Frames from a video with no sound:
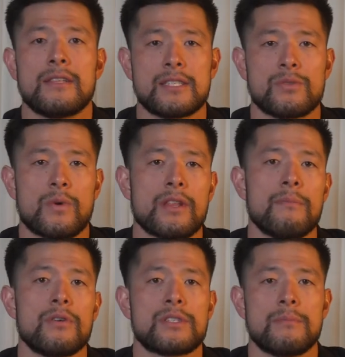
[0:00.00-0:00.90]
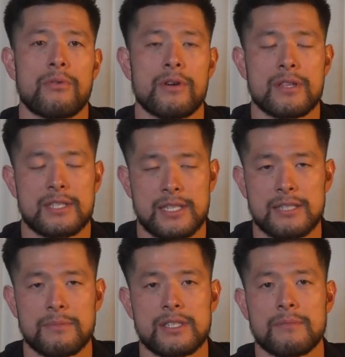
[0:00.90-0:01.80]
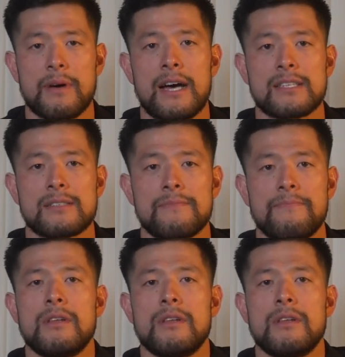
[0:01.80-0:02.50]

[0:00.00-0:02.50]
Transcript: this is one of the most important assessments to pass.